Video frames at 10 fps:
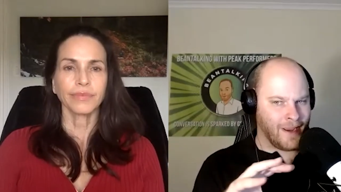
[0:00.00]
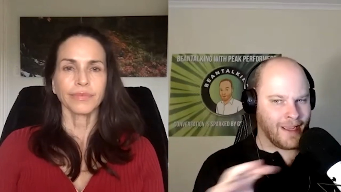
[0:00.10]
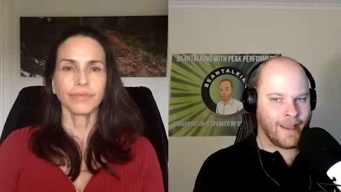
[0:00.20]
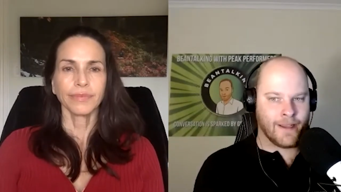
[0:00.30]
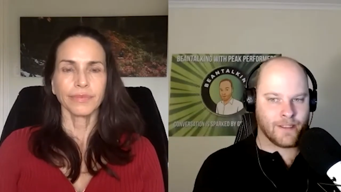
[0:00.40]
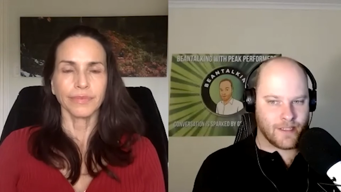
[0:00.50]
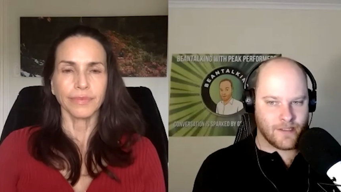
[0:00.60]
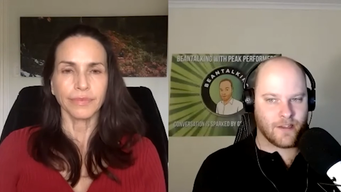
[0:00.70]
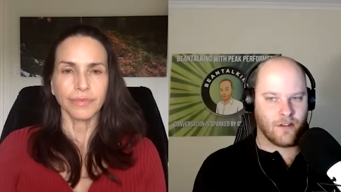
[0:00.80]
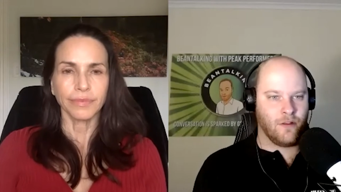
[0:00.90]
Speaker 1: being
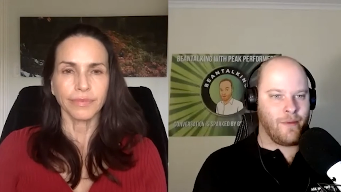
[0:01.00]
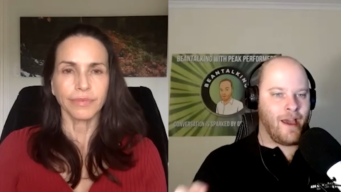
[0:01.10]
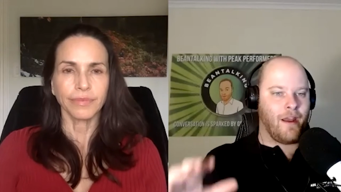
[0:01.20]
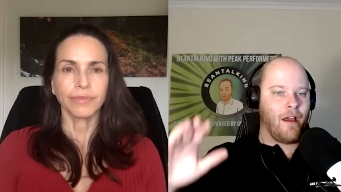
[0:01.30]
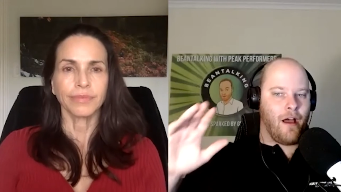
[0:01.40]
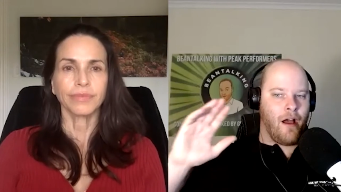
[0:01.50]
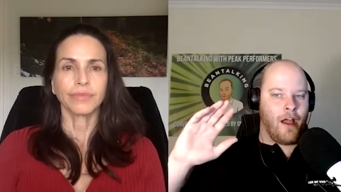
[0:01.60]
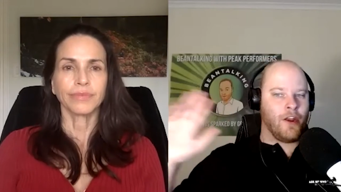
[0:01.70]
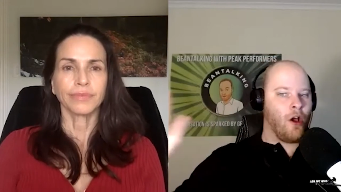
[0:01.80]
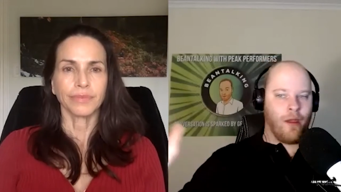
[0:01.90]
egotistical about
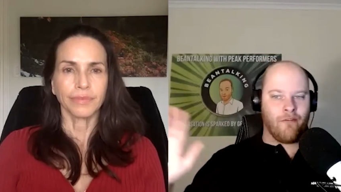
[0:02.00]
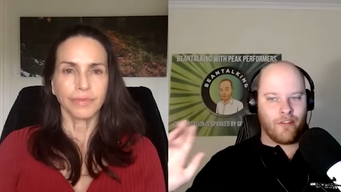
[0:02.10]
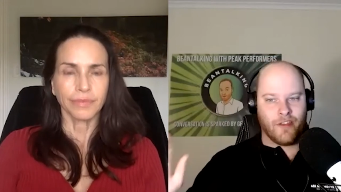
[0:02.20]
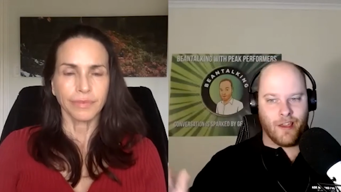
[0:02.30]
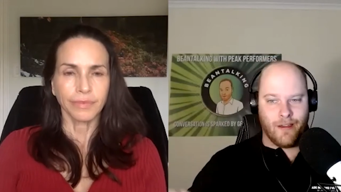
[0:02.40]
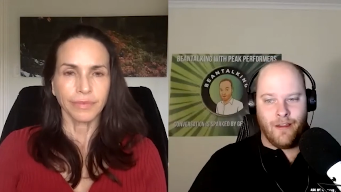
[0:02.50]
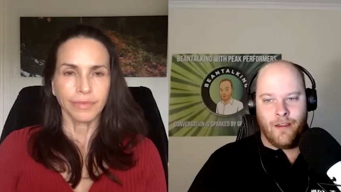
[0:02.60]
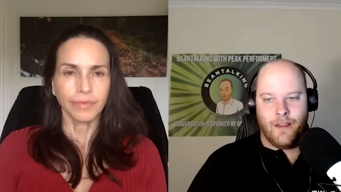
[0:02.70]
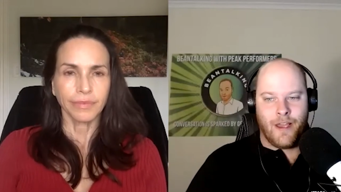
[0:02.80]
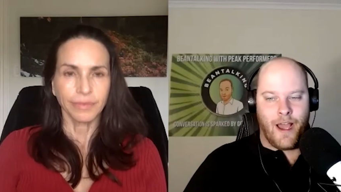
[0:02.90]
I know everything
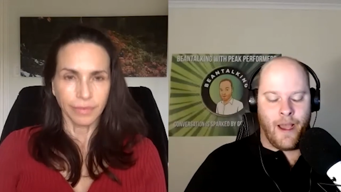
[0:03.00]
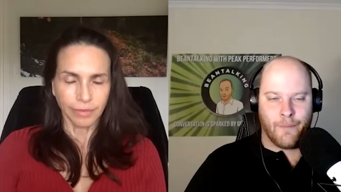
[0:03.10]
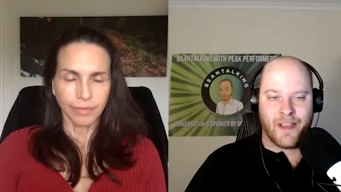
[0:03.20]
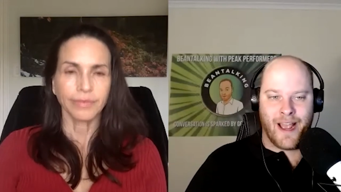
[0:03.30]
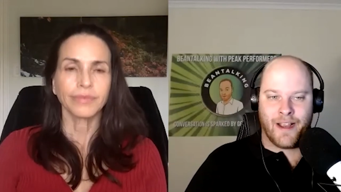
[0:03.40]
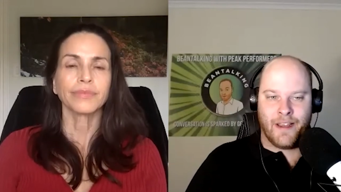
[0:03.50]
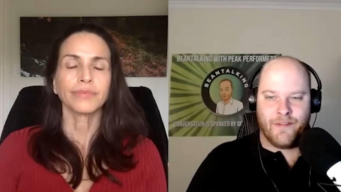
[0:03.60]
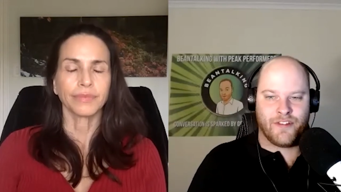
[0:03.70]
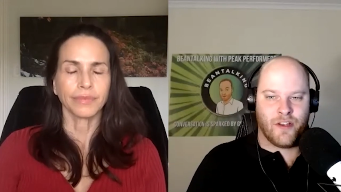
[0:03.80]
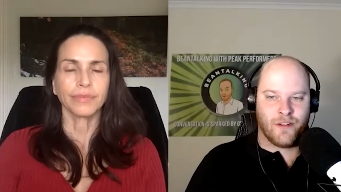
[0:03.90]
can give
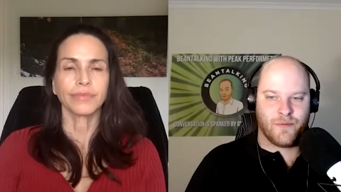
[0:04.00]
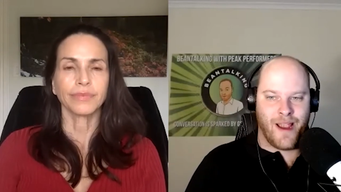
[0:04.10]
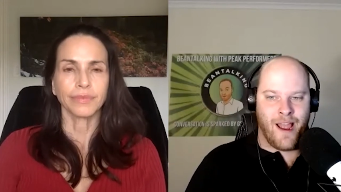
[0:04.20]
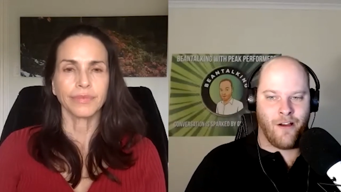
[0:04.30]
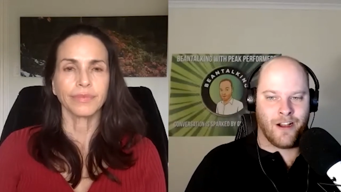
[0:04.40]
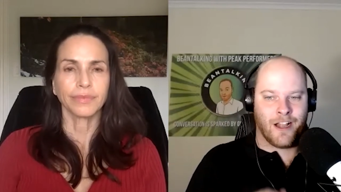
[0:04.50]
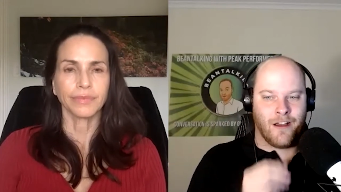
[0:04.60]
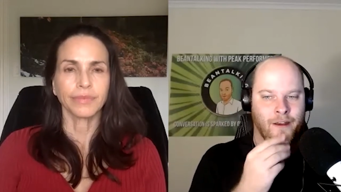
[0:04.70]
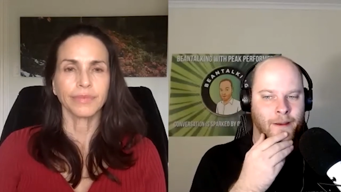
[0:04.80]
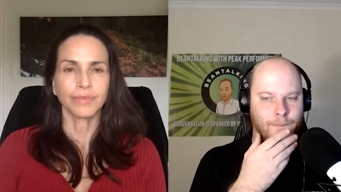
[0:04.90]
you so much power,
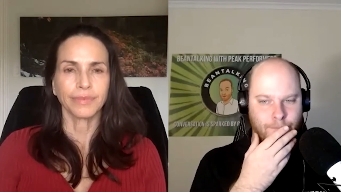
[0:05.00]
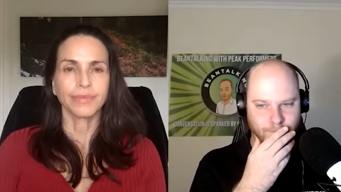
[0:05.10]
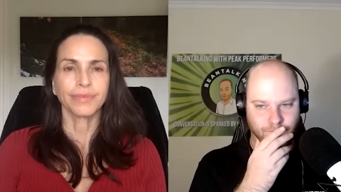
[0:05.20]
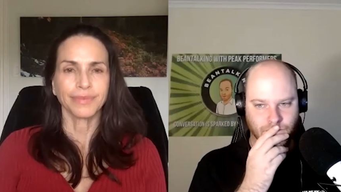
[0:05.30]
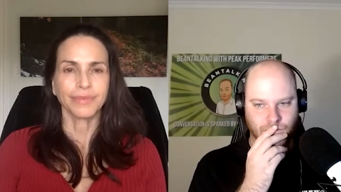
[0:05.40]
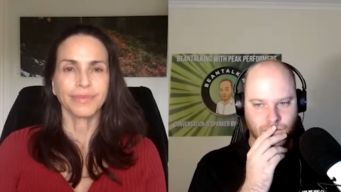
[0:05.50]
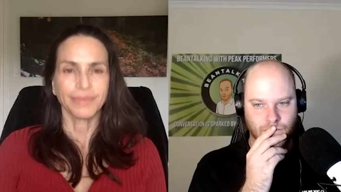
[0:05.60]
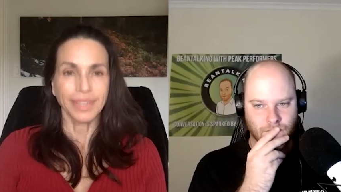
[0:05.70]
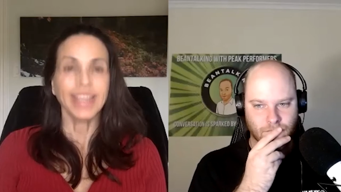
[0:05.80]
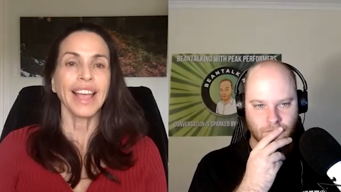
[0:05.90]
can't it?
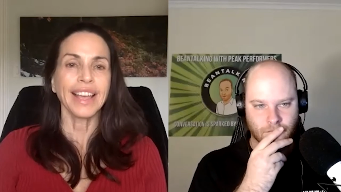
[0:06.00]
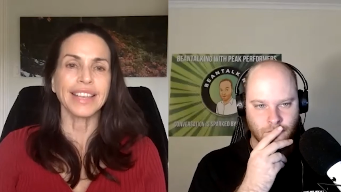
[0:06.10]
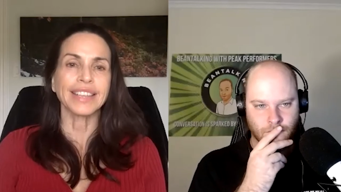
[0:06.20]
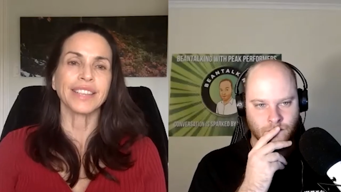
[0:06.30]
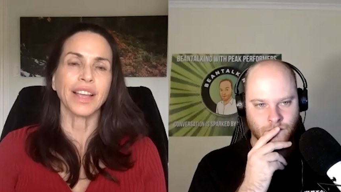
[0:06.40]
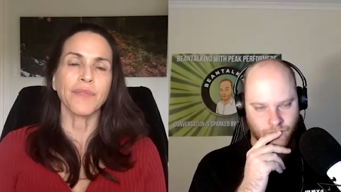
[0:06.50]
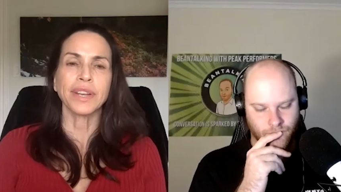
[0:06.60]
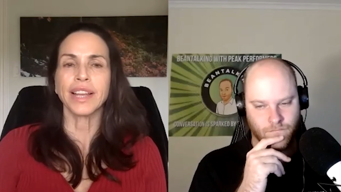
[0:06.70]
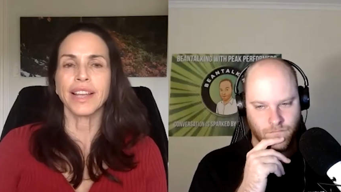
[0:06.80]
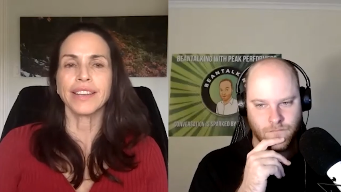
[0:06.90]
Speaker 2: Yes. I mean,
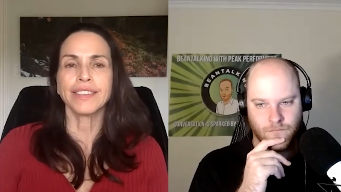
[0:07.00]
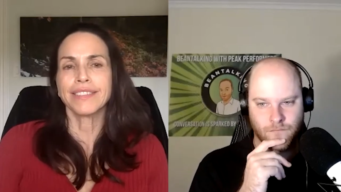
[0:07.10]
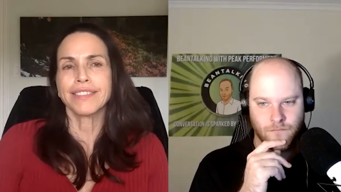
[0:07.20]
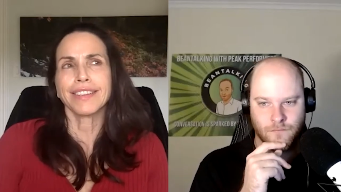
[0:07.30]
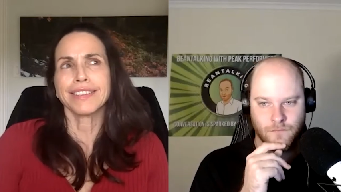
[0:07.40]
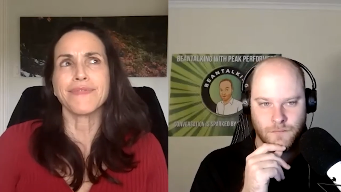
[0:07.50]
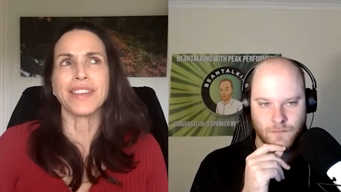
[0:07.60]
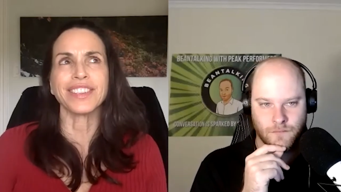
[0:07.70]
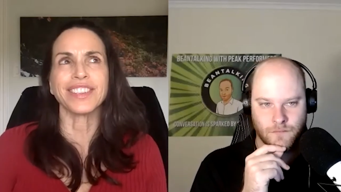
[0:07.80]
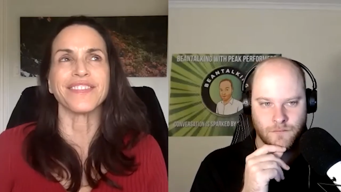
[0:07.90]
and not to
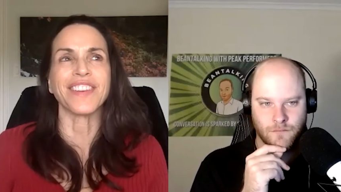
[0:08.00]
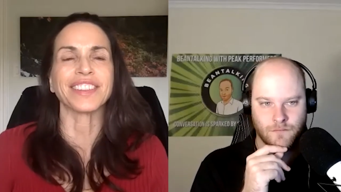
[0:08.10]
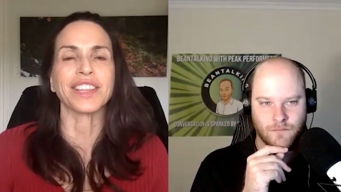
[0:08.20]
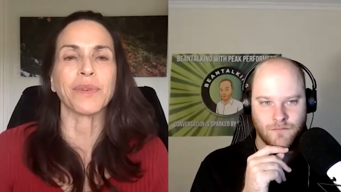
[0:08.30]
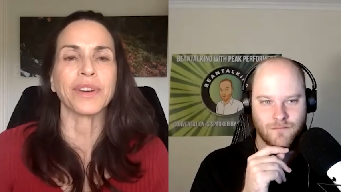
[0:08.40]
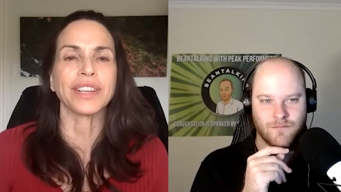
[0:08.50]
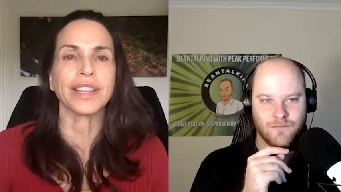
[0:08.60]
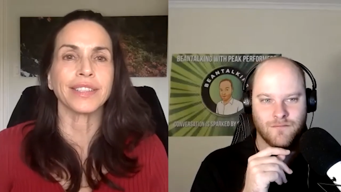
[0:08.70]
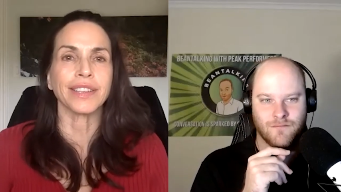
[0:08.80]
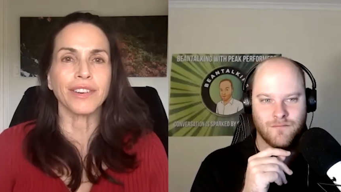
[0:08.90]
mention the fact that we're in
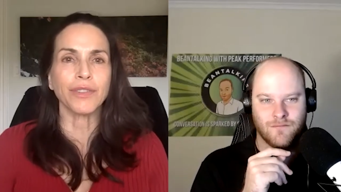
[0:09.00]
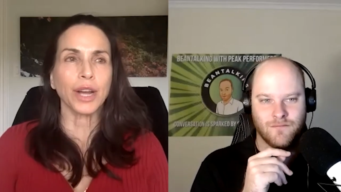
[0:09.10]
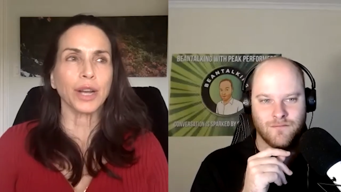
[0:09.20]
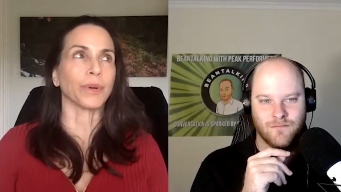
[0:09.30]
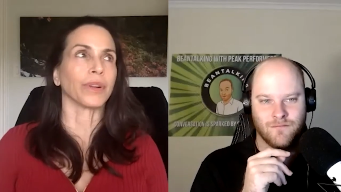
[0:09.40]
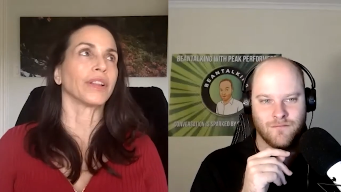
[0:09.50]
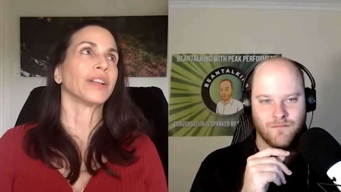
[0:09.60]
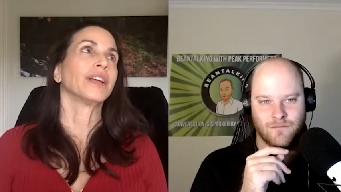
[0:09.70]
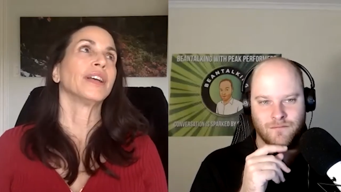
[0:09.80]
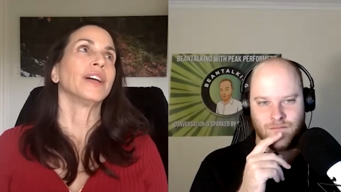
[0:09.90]
this incredible
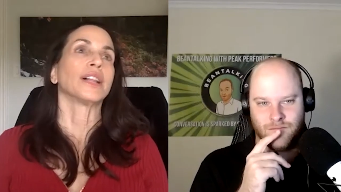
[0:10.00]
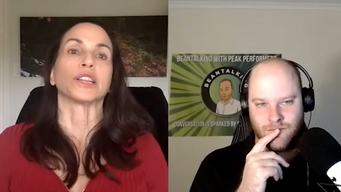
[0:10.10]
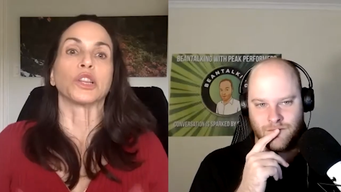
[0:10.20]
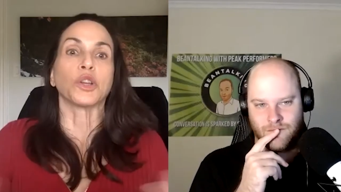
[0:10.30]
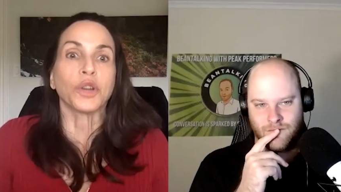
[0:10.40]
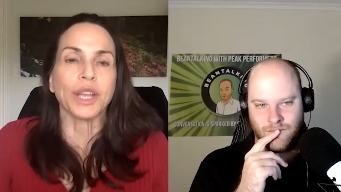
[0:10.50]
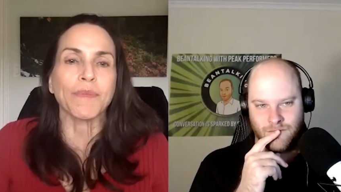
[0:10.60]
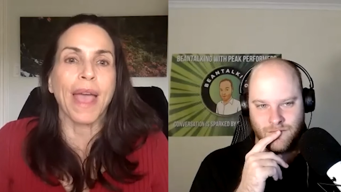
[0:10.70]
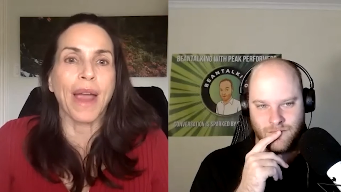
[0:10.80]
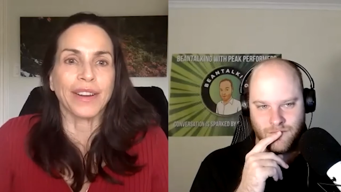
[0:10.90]
learning
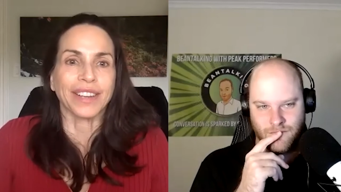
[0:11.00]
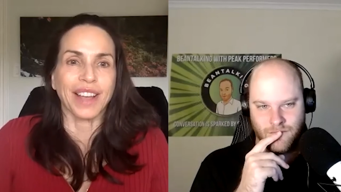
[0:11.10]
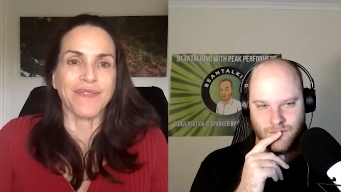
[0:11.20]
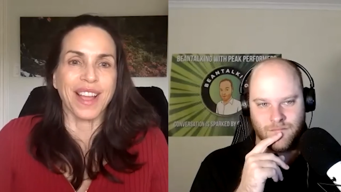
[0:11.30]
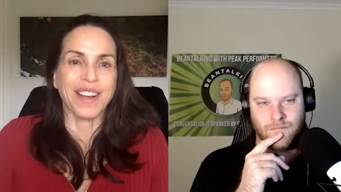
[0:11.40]
paradigm now,